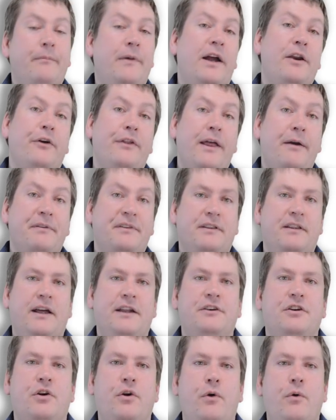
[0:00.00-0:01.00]
I know that was a lot
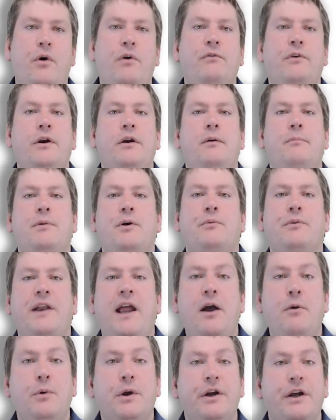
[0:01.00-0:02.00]
to go over, but
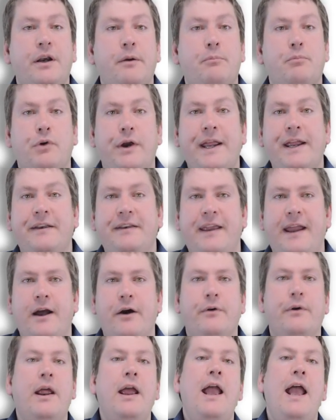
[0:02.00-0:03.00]
now we're going to break
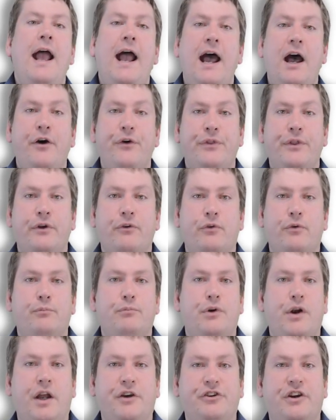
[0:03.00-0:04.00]
down how the group
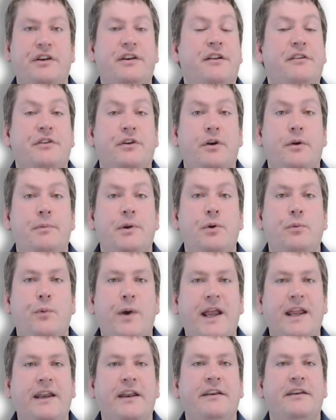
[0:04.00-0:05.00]
project is going to be
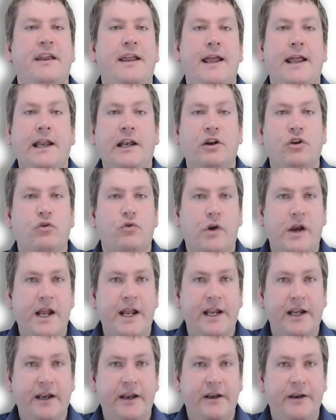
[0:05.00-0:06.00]
weighted and
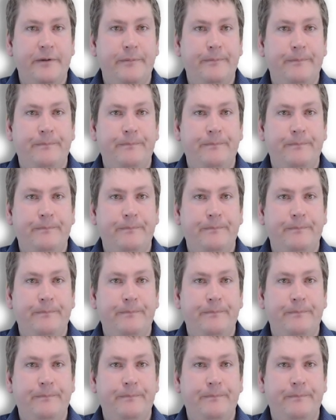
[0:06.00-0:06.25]
graded.